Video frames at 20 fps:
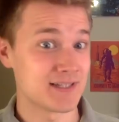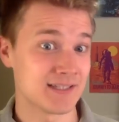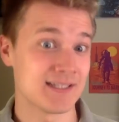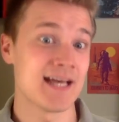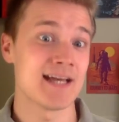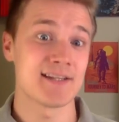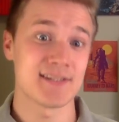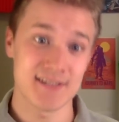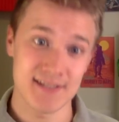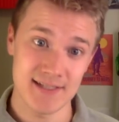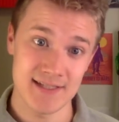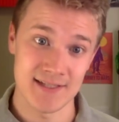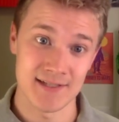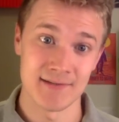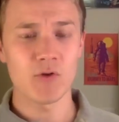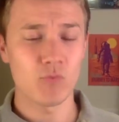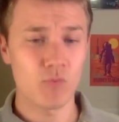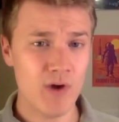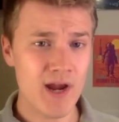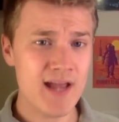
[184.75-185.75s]
the last
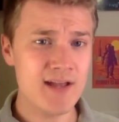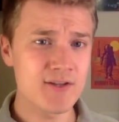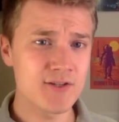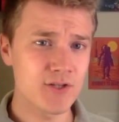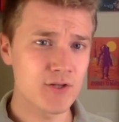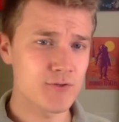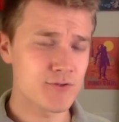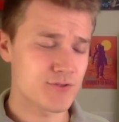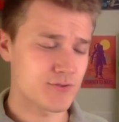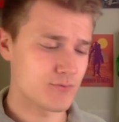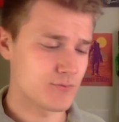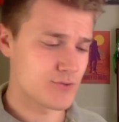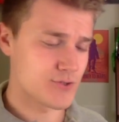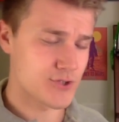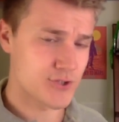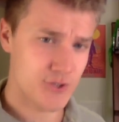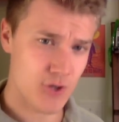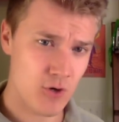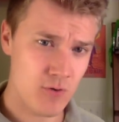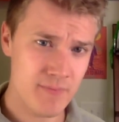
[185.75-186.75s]
scene. Rand goes through
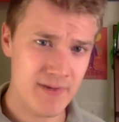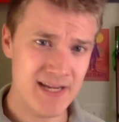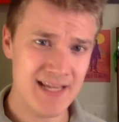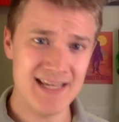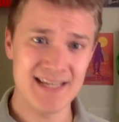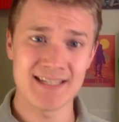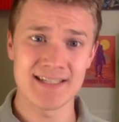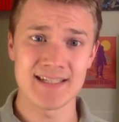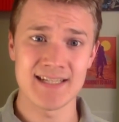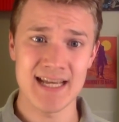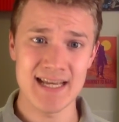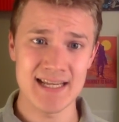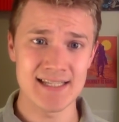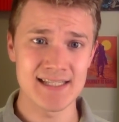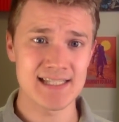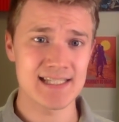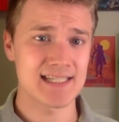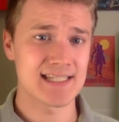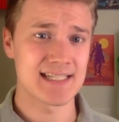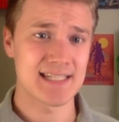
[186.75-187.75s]
so many
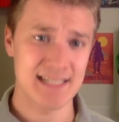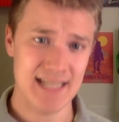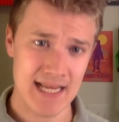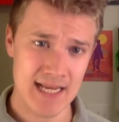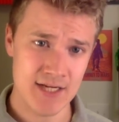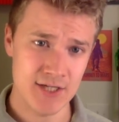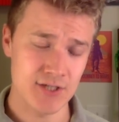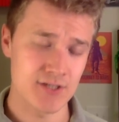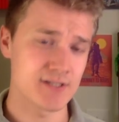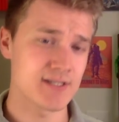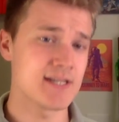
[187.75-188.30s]
intense stages.